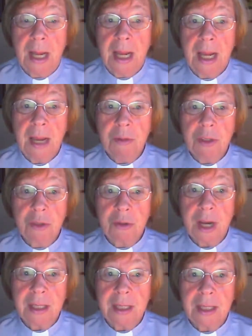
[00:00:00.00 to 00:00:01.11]
He was
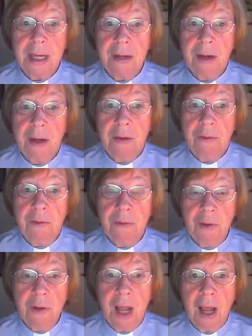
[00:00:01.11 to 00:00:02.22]
dressed in
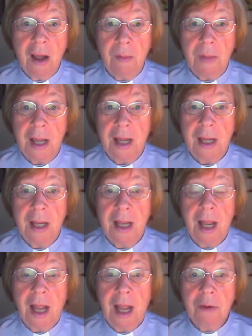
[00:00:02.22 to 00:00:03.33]
full armour
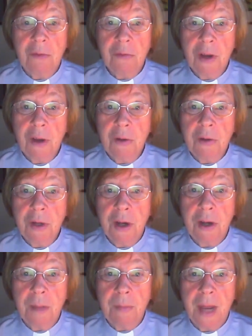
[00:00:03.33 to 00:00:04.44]
and rode
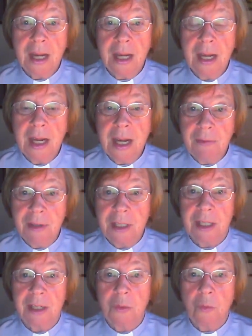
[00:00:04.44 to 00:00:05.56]
on a
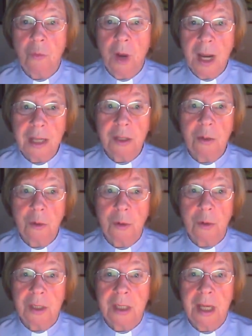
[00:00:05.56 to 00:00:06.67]
magnificent white
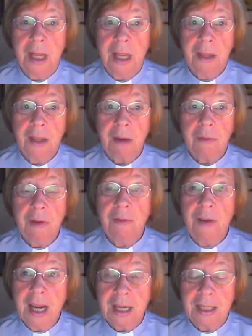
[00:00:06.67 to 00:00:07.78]
horse that
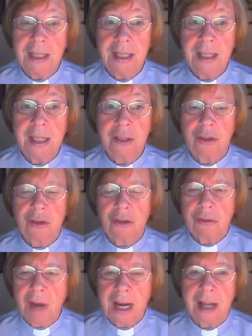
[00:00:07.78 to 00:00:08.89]
reflected his
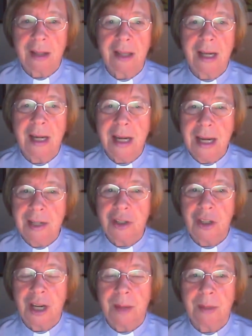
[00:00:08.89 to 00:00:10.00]
strength and
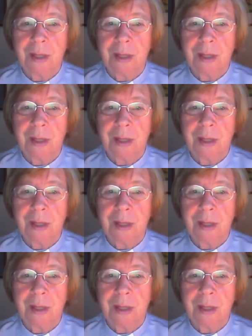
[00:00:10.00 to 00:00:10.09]
leadership.